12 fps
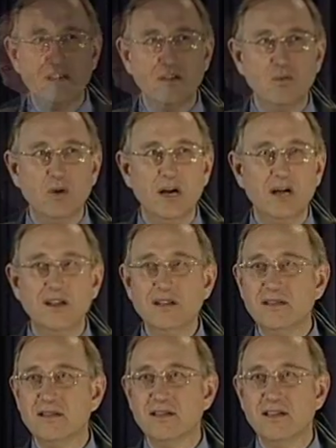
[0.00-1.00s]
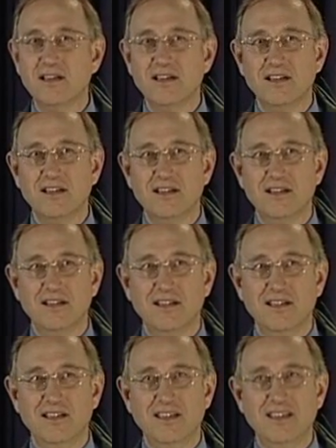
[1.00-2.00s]
in the world,
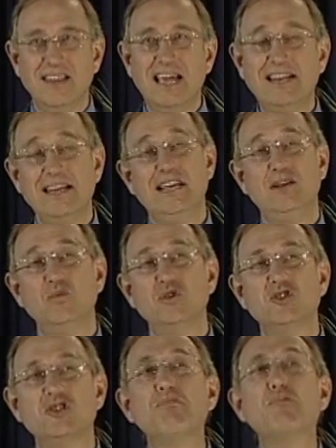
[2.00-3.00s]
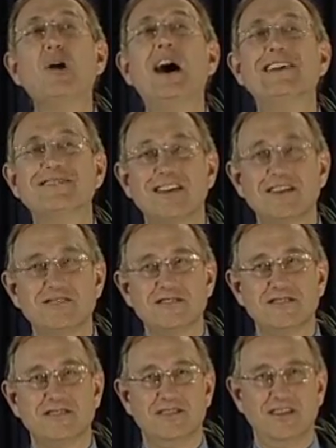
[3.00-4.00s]
that it would surprise
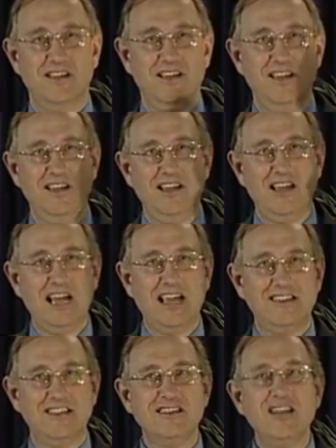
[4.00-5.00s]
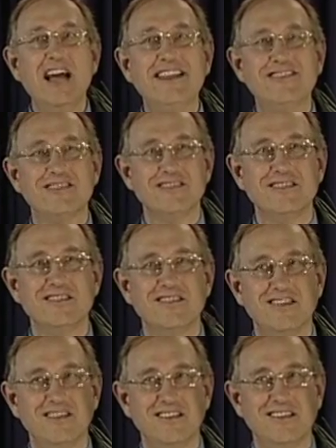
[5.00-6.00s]
us. And the title
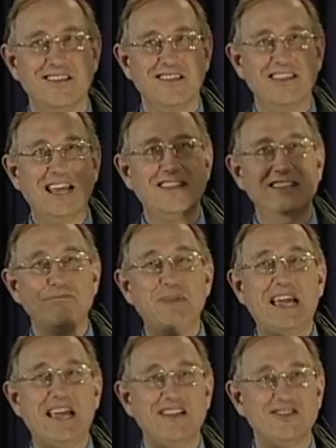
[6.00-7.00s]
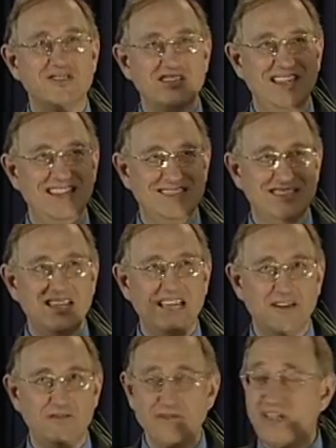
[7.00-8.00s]
that it bears is
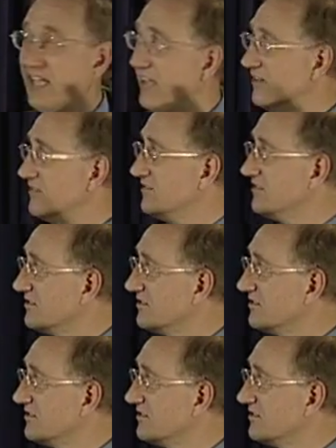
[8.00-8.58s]
King of Kings.